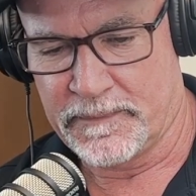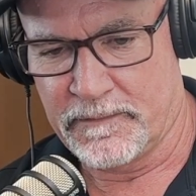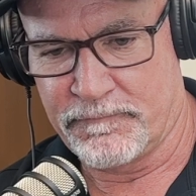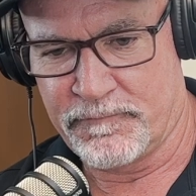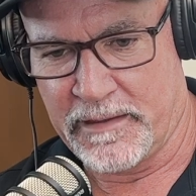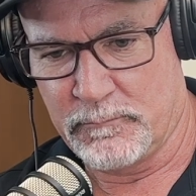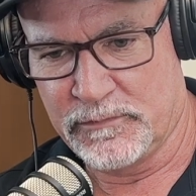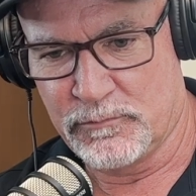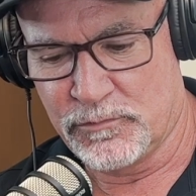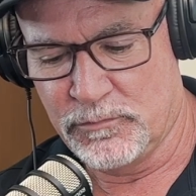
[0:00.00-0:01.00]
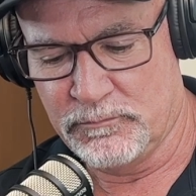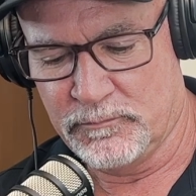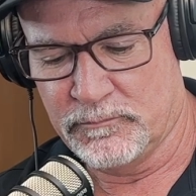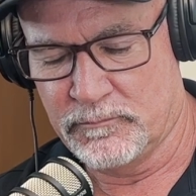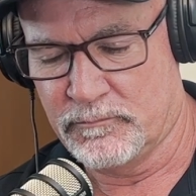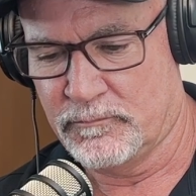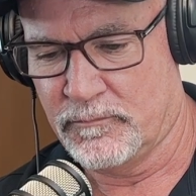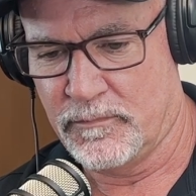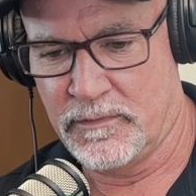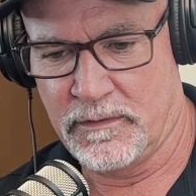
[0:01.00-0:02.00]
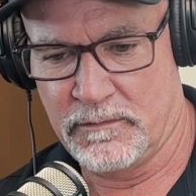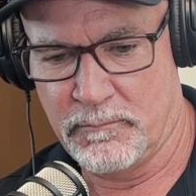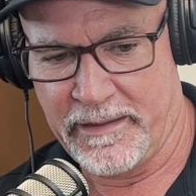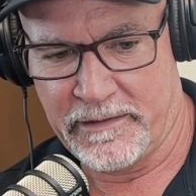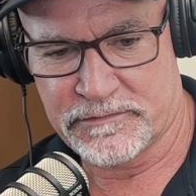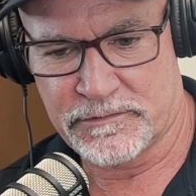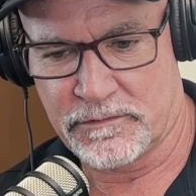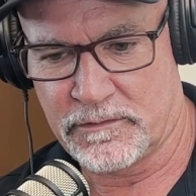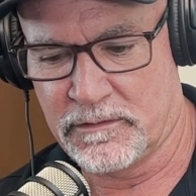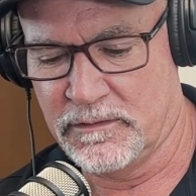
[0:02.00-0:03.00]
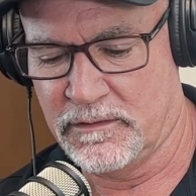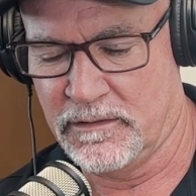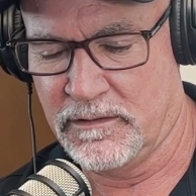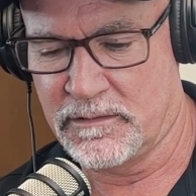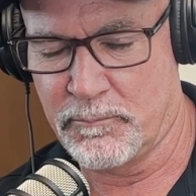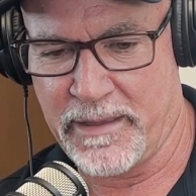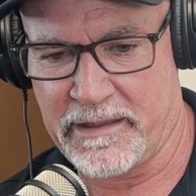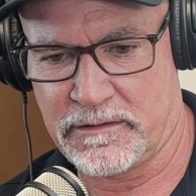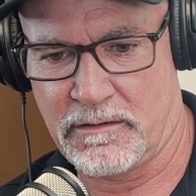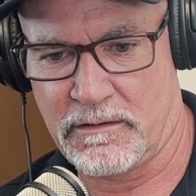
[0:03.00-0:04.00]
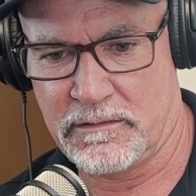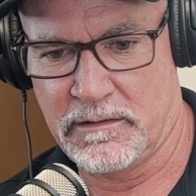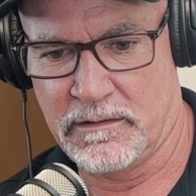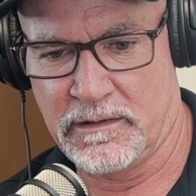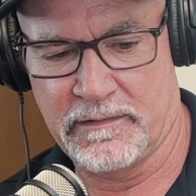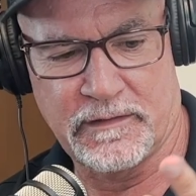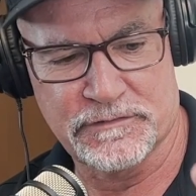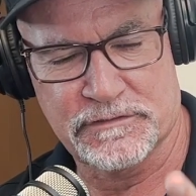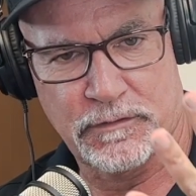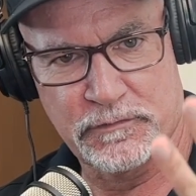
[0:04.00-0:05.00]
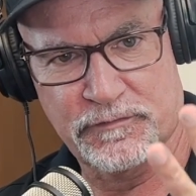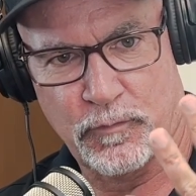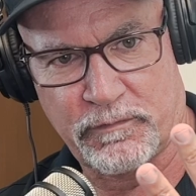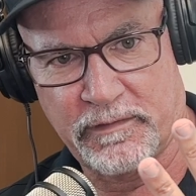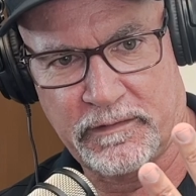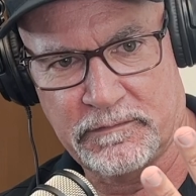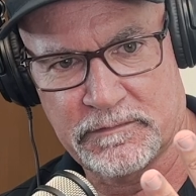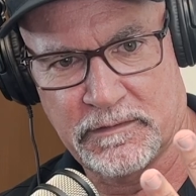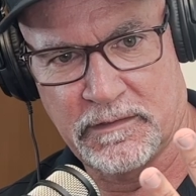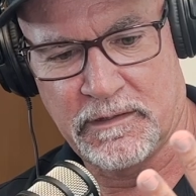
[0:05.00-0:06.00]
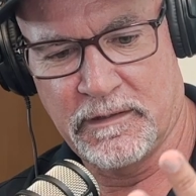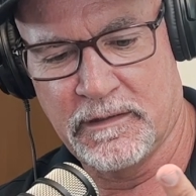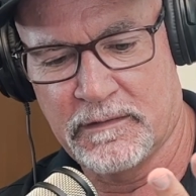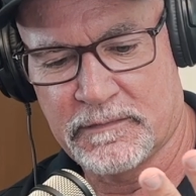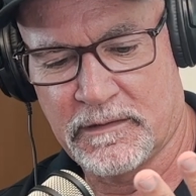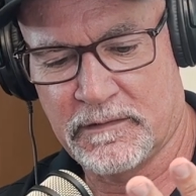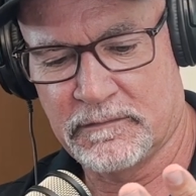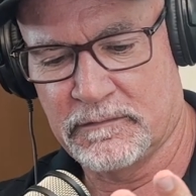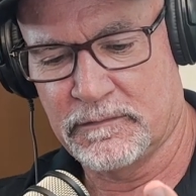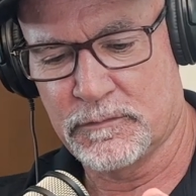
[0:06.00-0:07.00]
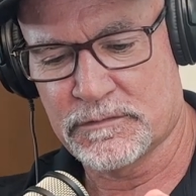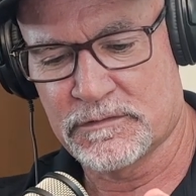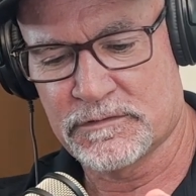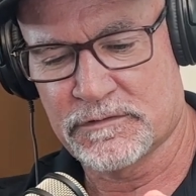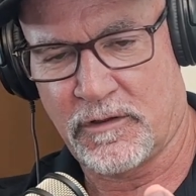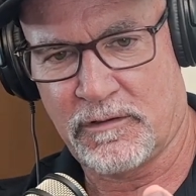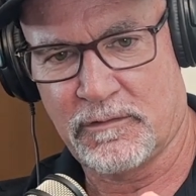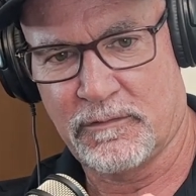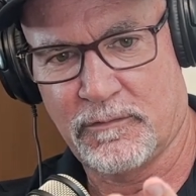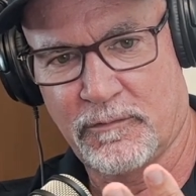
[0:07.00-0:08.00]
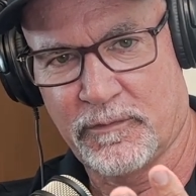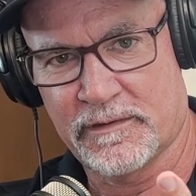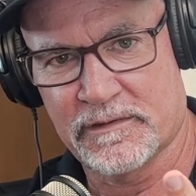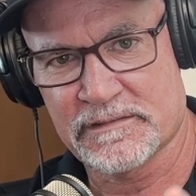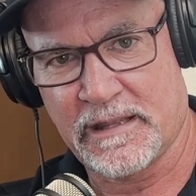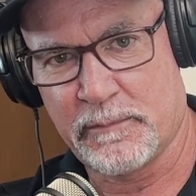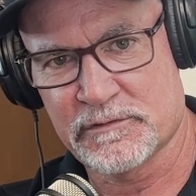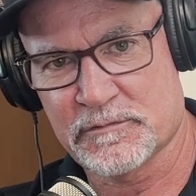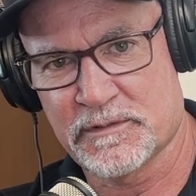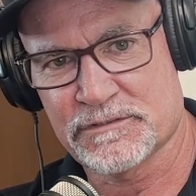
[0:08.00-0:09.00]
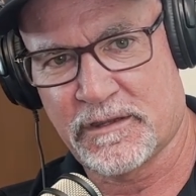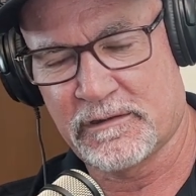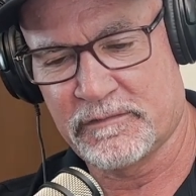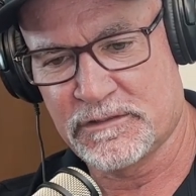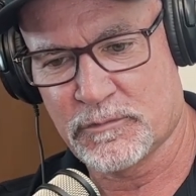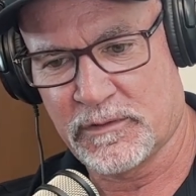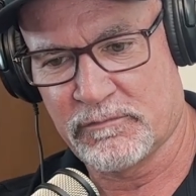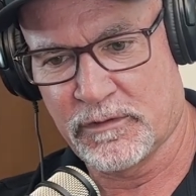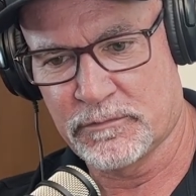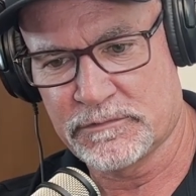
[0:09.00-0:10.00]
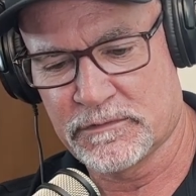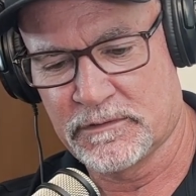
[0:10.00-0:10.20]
the family room, the master, the backyard, and that's just those 4 things, then you should start with an establishment shot of each one of those